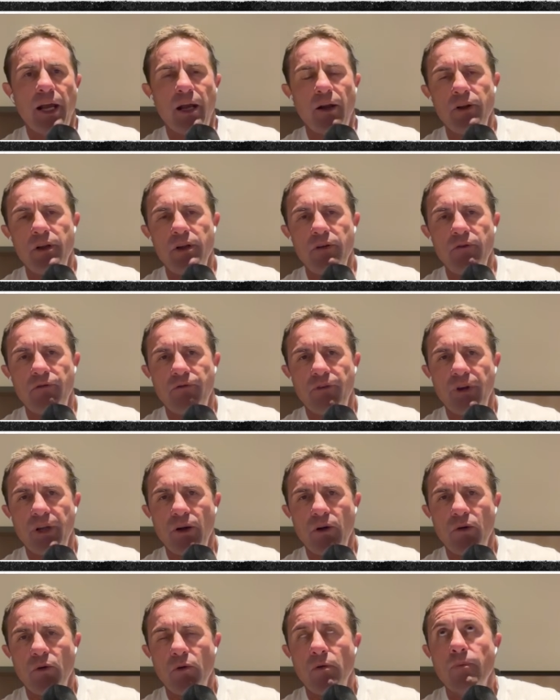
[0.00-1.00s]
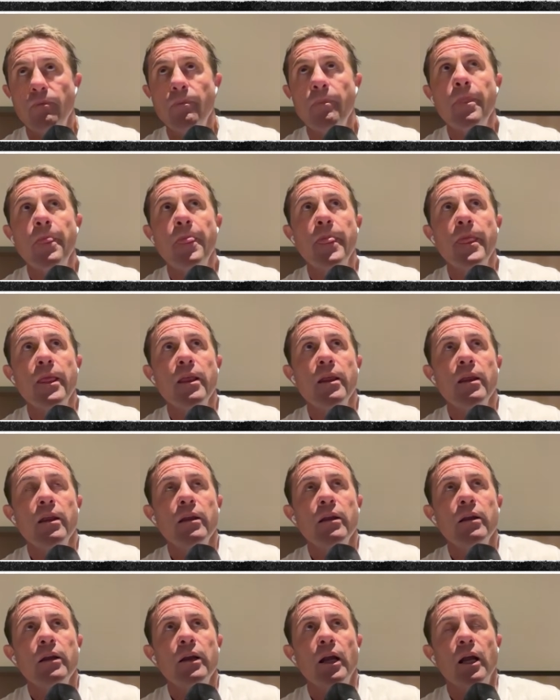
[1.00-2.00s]
How do you feel
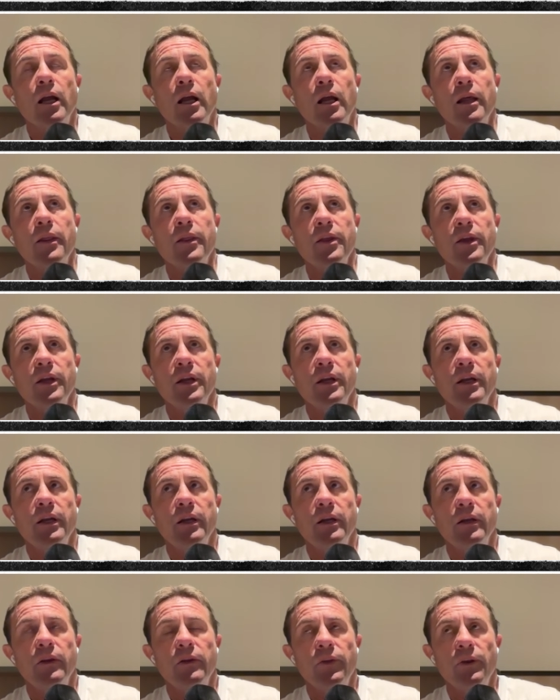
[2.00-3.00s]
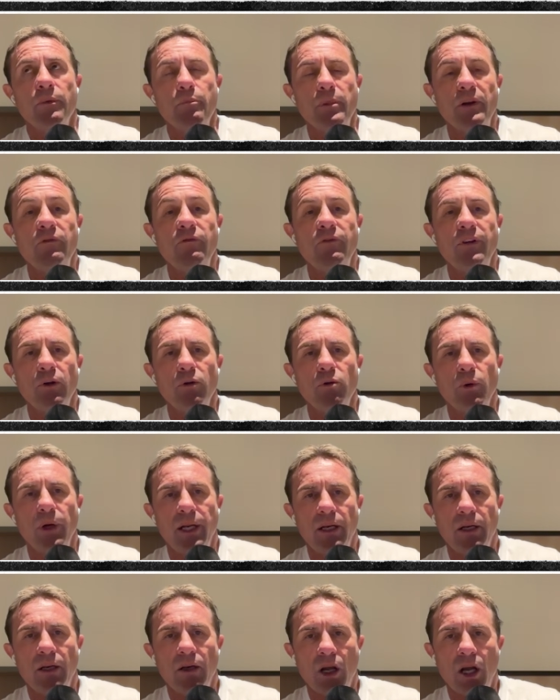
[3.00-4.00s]
the midfield
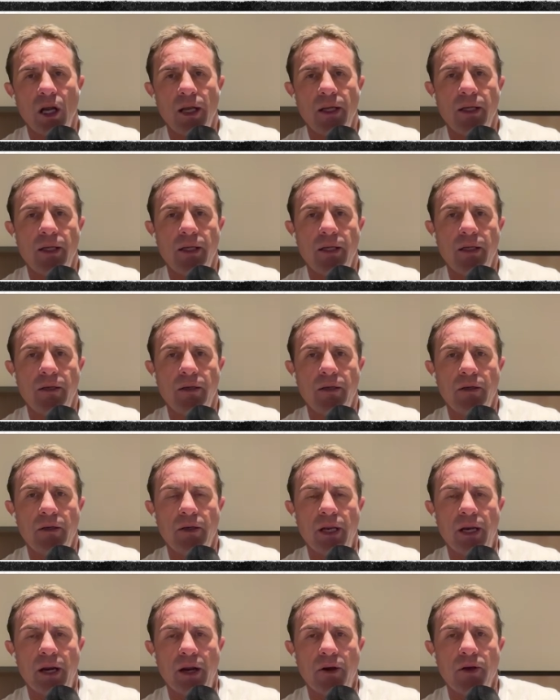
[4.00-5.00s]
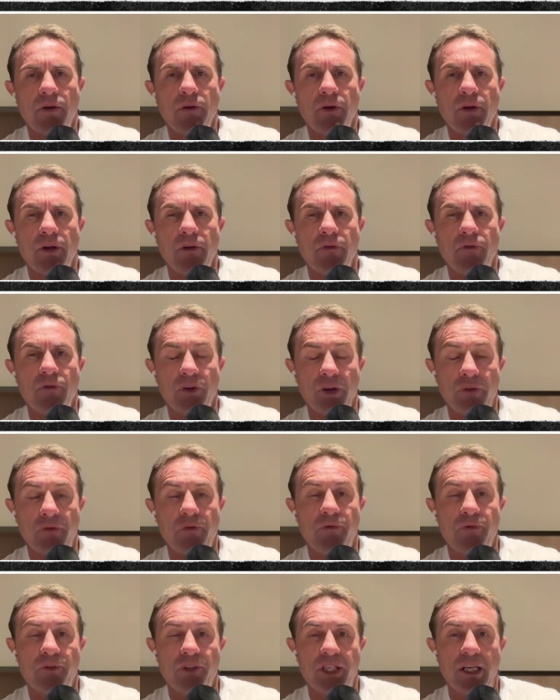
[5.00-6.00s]
went?
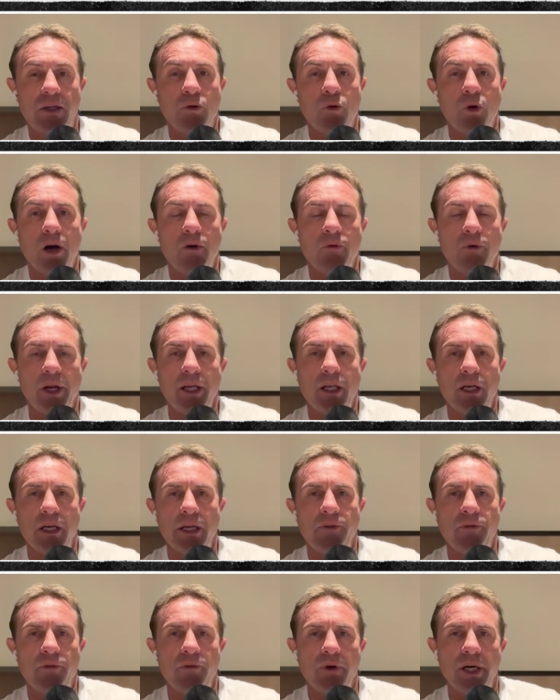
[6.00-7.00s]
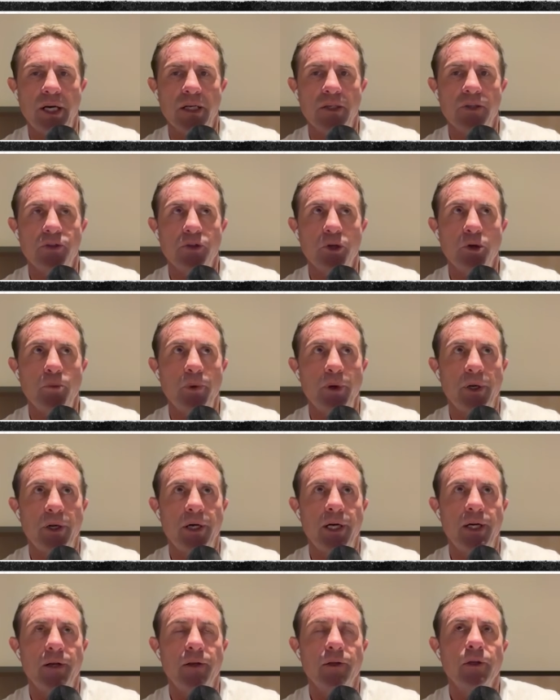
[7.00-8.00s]
You've said quite regularly throughout Super,
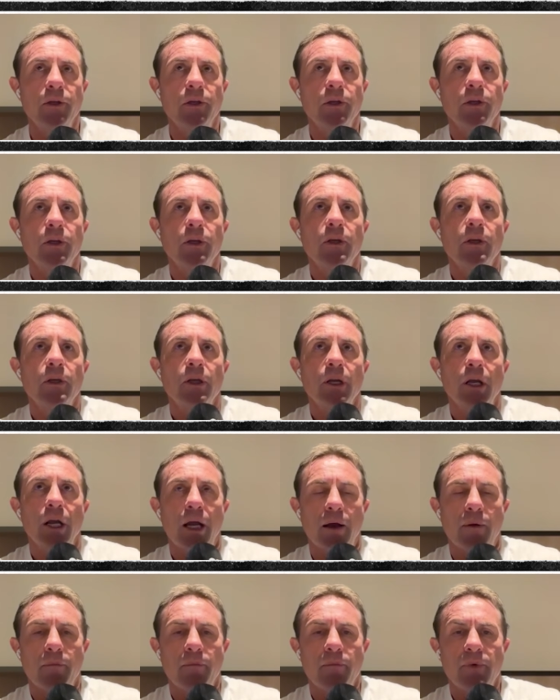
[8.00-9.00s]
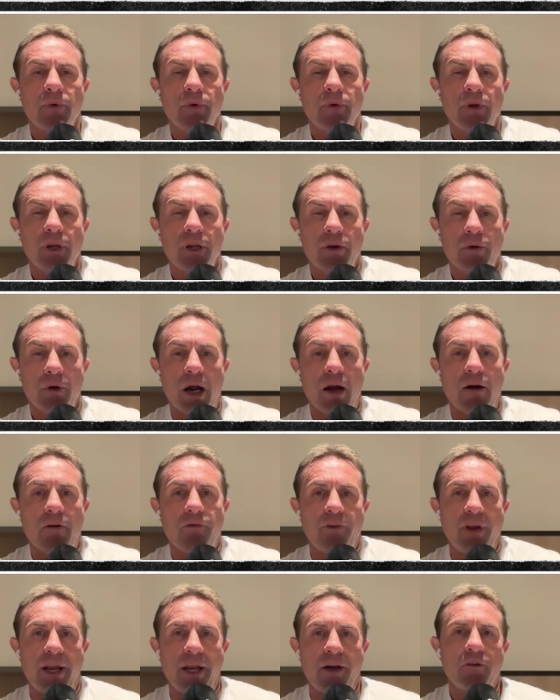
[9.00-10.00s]
and you are a
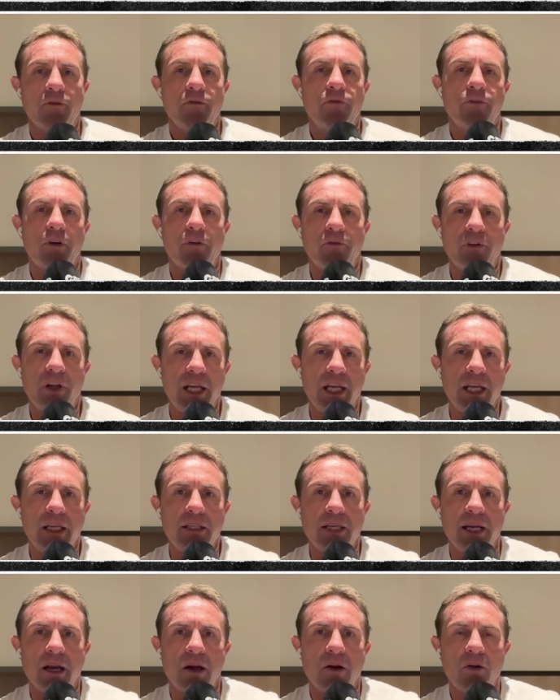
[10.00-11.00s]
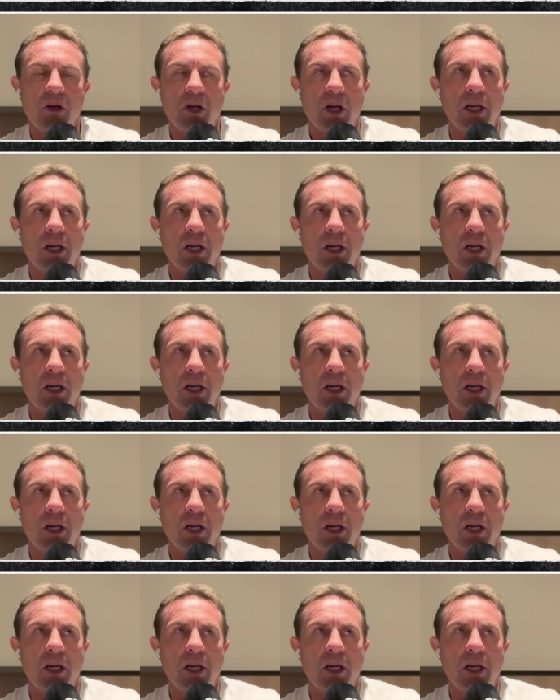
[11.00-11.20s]
fan of Ikitau.